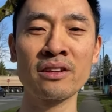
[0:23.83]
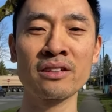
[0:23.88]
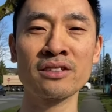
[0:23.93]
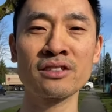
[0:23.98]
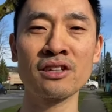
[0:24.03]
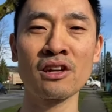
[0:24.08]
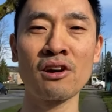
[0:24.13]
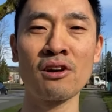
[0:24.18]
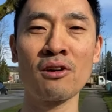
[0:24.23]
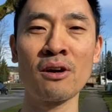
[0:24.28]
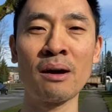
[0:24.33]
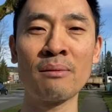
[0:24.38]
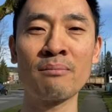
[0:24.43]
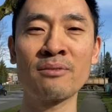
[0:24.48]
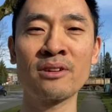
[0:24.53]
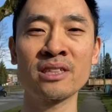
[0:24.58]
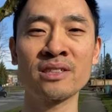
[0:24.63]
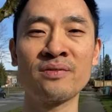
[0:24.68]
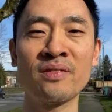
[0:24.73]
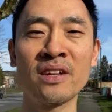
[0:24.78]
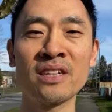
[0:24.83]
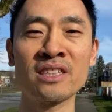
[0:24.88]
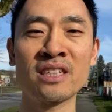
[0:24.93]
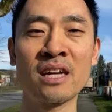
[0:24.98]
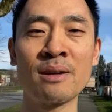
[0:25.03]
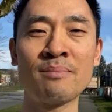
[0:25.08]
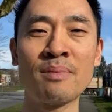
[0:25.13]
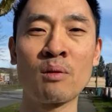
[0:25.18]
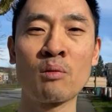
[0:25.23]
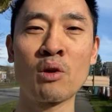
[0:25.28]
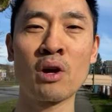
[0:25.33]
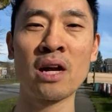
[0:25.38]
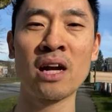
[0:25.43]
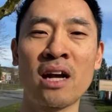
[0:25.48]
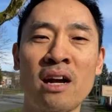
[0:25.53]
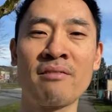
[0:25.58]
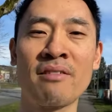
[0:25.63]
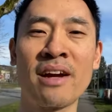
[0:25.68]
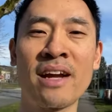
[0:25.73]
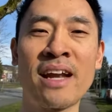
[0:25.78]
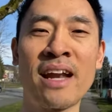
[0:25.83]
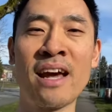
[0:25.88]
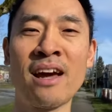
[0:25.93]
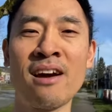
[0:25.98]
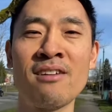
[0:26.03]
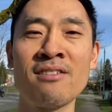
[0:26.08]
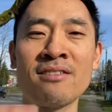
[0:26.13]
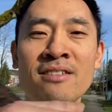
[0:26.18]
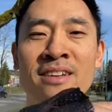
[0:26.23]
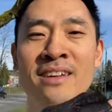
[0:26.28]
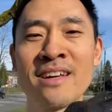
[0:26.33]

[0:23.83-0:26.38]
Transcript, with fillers: so I'm just finishing up a workout right now.